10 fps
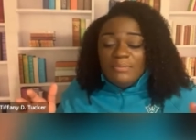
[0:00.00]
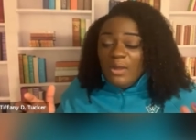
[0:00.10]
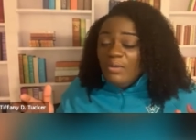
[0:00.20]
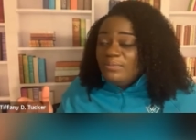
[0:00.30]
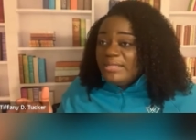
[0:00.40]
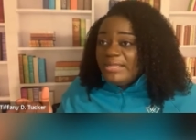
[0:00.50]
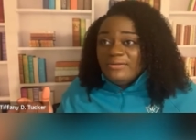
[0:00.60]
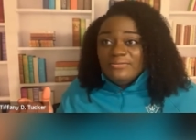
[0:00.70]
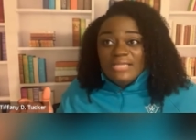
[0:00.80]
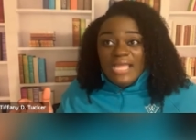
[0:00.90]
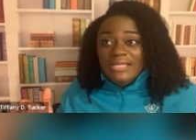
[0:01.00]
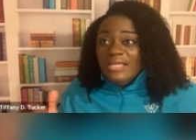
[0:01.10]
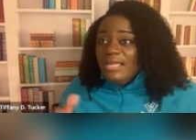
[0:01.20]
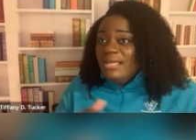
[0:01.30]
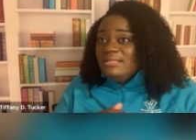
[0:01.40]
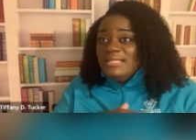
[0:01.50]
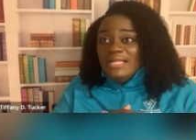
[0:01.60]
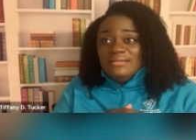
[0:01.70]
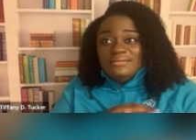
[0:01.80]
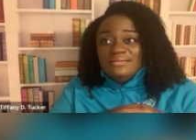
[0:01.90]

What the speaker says: ball player like that,